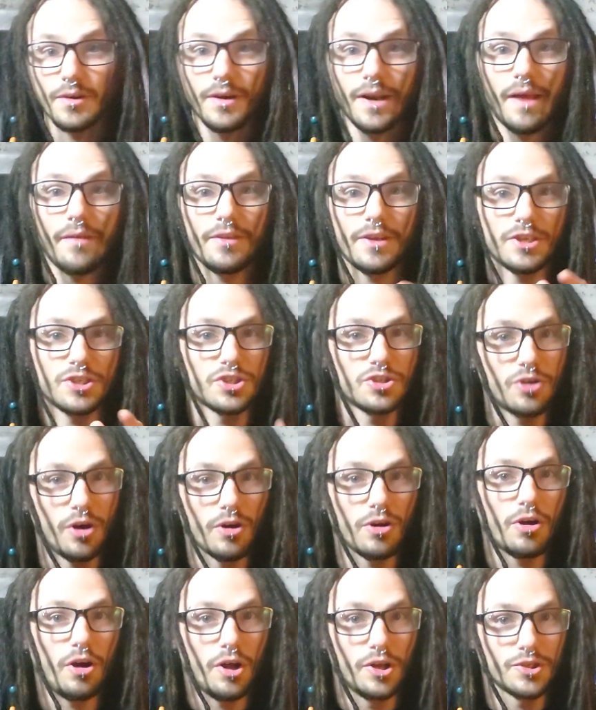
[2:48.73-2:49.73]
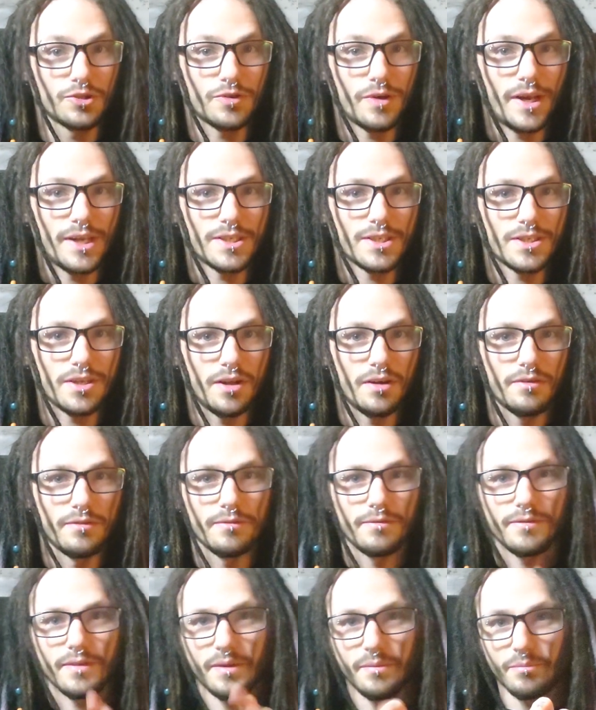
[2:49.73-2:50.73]
there and have like a stark contrast
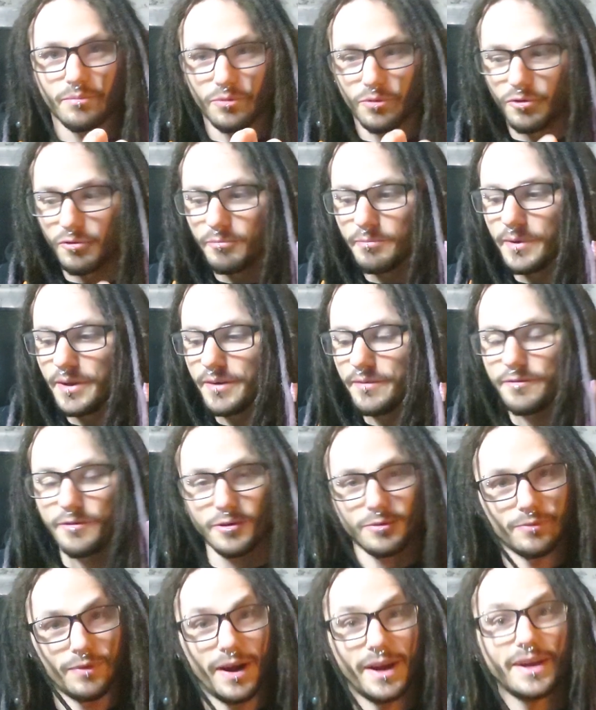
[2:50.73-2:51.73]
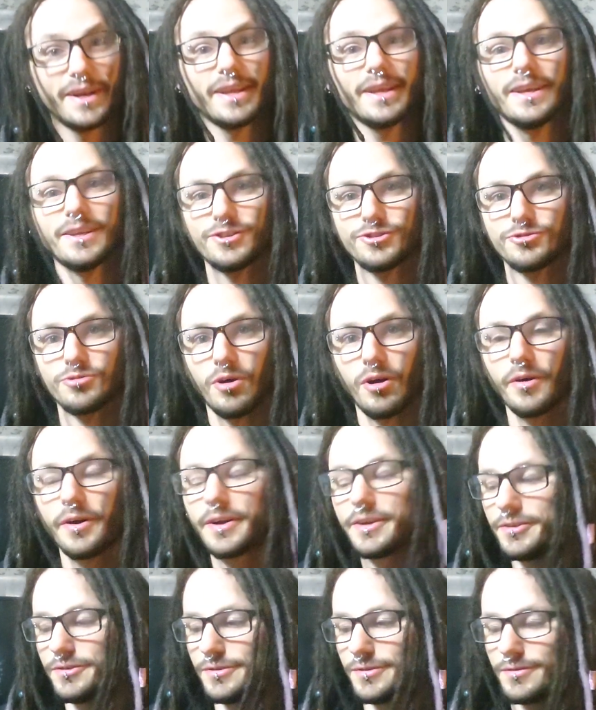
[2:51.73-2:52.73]
of improvement for writing and
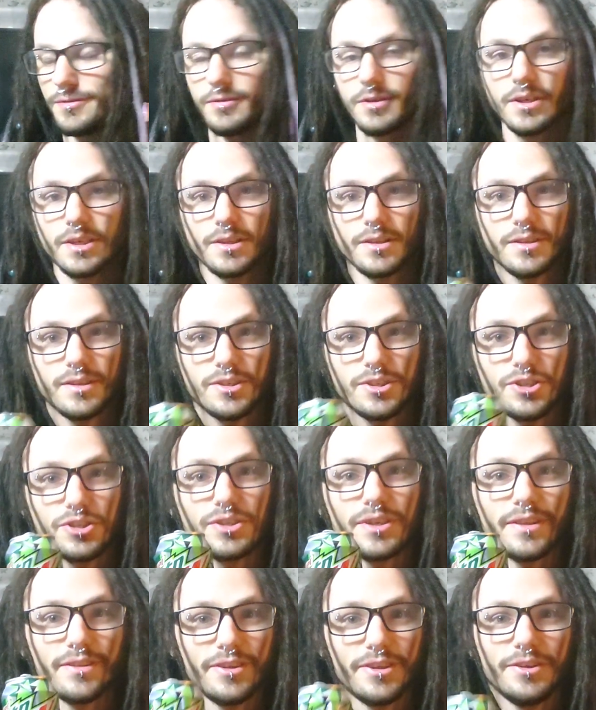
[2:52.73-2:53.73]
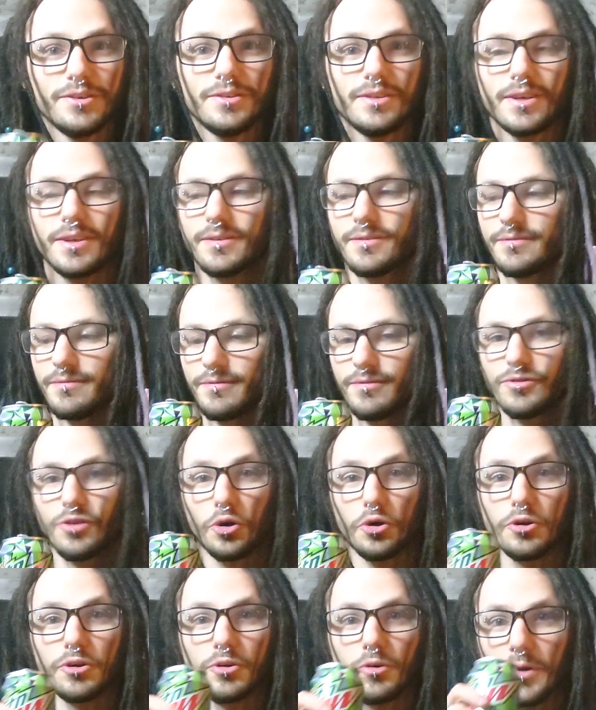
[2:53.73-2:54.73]
drawing, just look at this shit that you did in
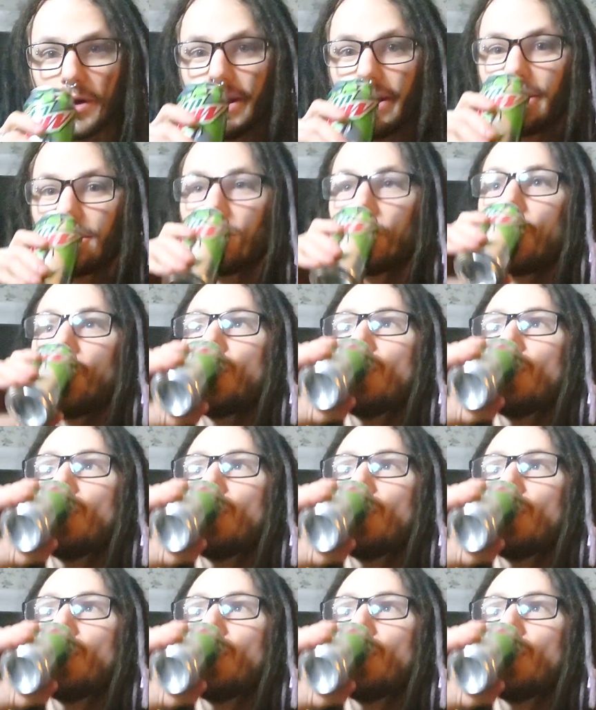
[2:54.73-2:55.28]
third grade.